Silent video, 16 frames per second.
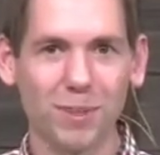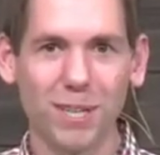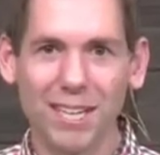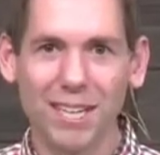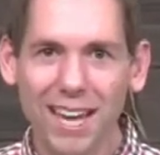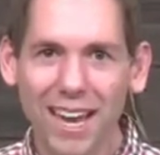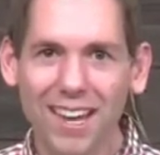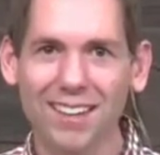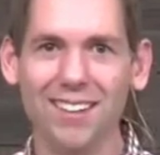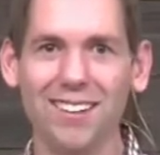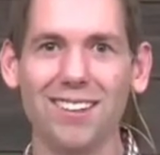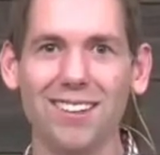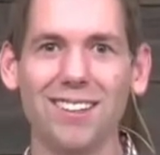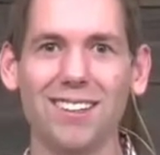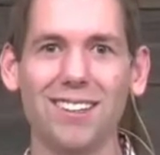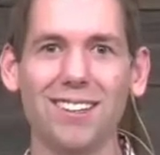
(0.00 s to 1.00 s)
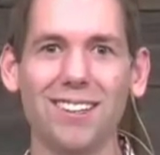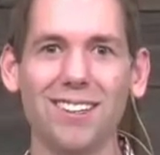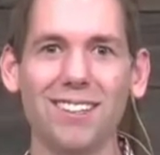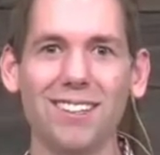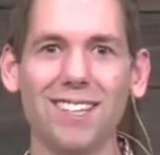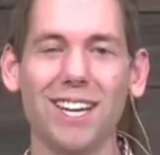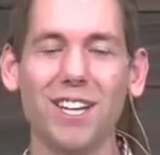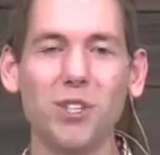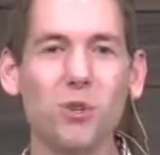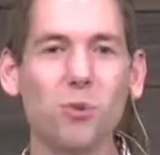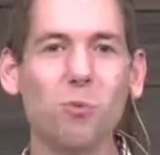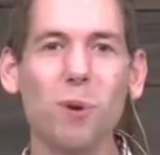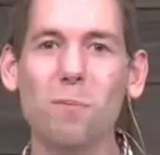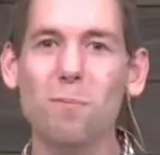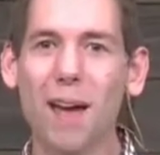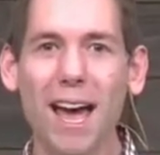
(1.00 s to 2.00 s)
But again, can
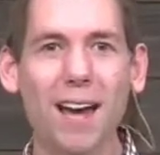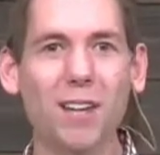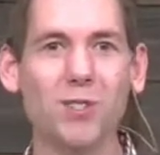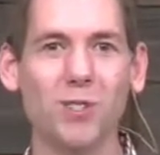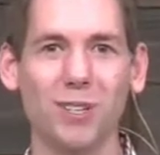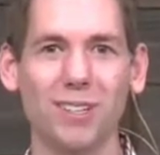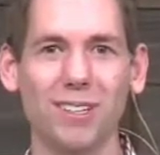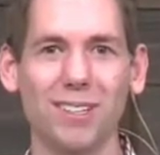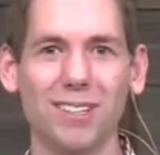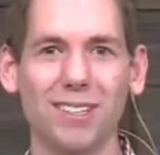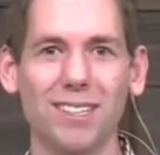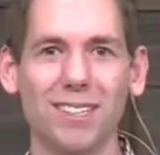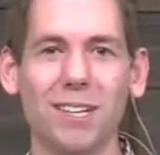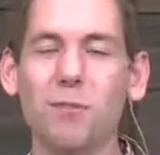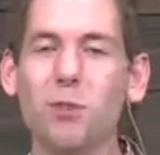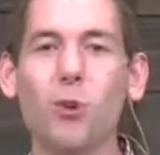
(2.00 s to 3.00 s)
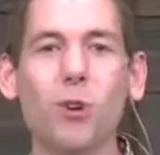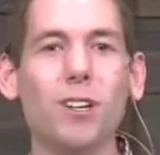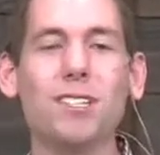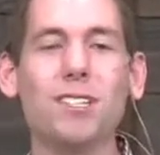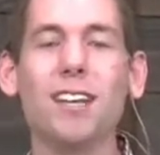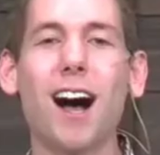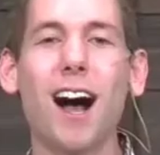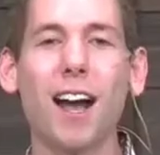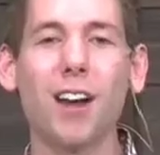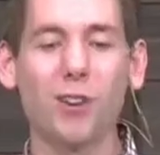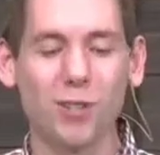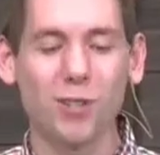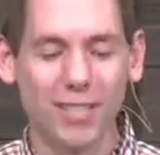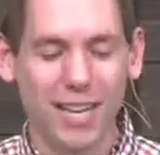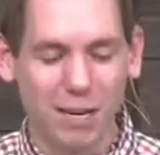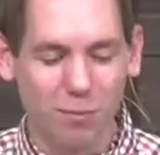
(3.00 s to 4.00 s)
you imagine if your
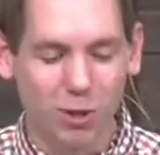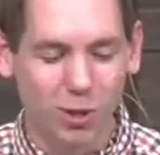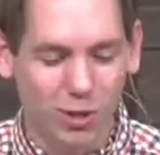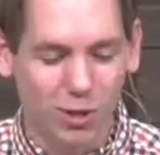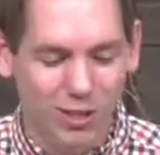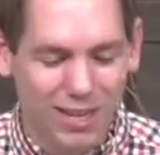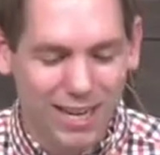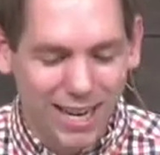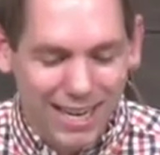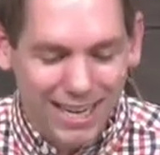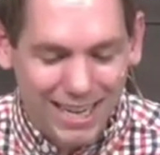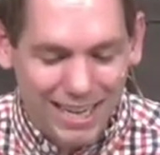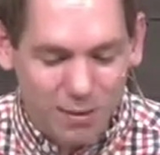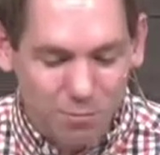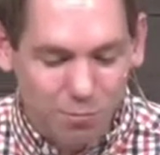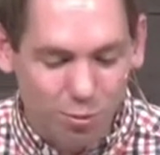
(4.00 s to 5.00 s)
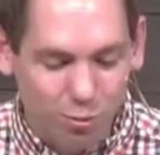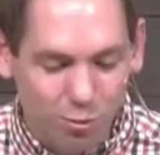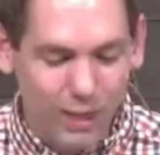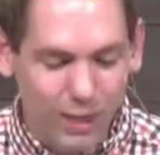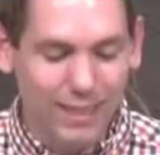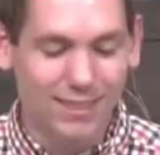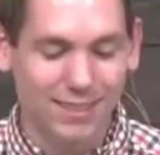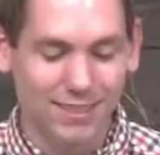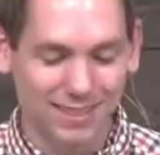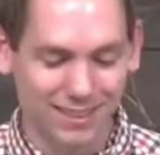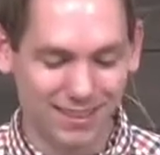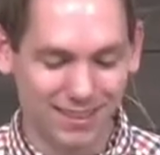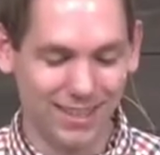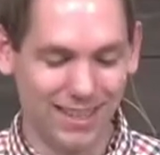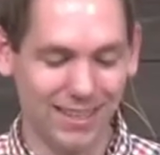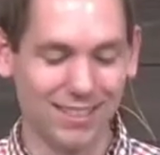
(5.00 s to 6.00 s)
entire neighborhood embraced
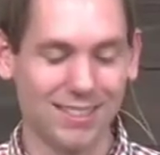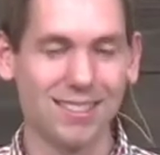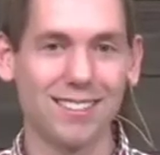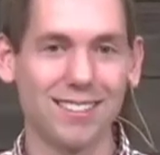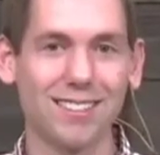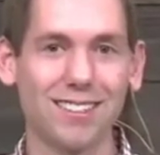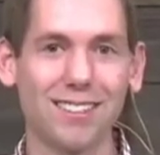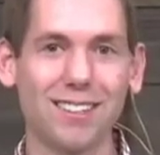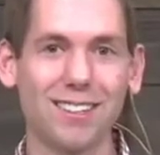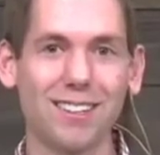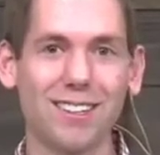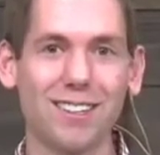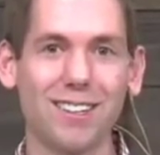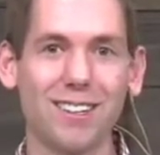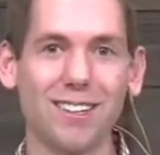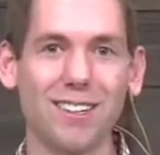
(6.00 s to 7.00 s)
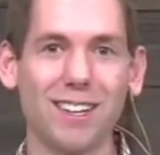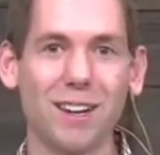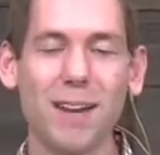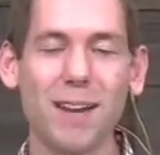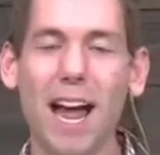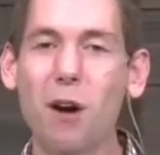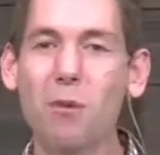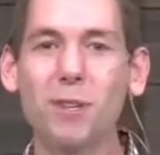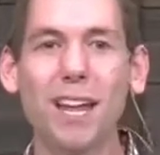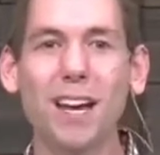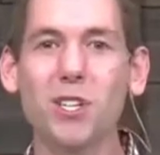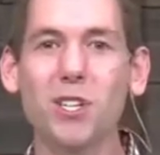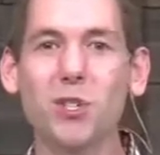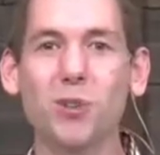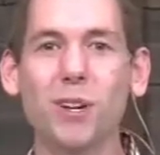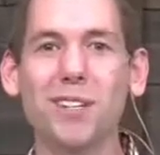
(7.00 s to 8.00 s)
this? I mean, how would
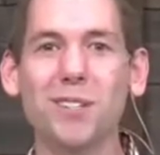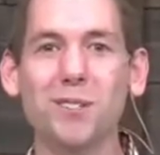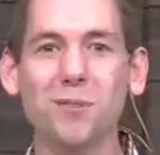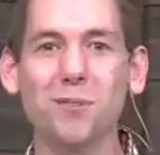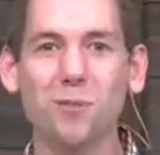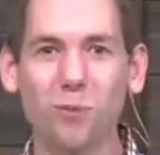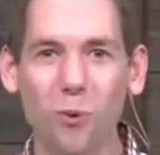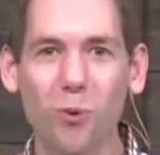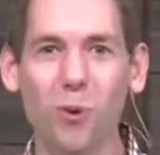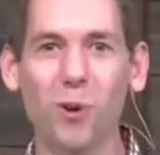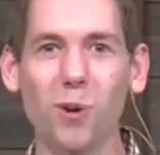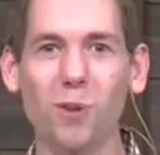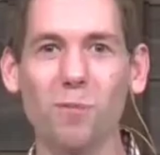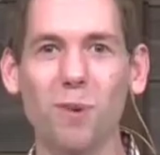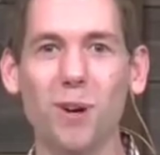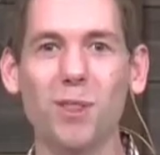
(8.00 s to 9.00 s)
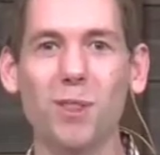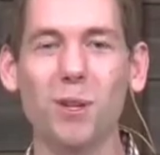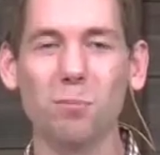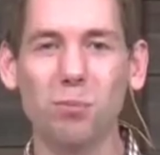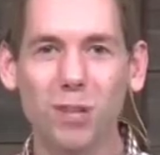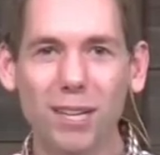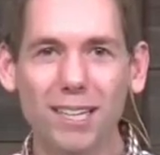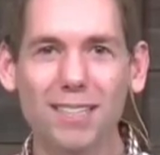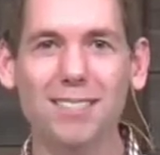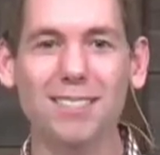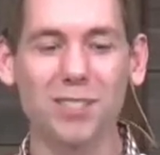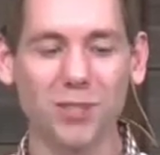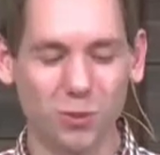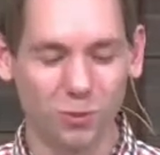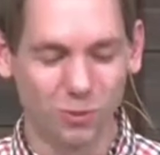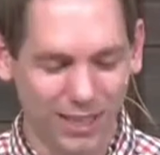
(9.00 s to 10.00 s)
that transform the place
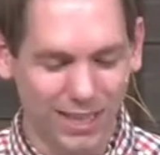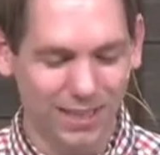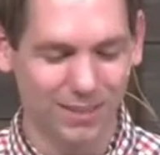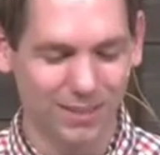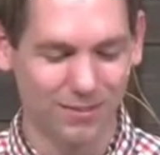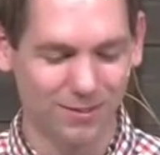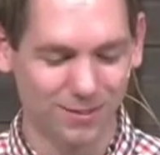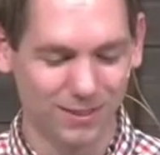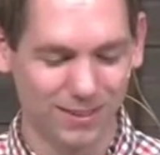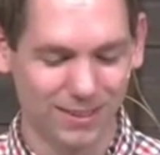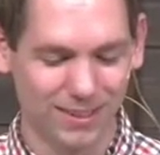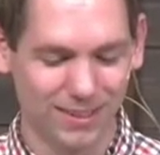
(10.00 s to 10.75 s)
that you live?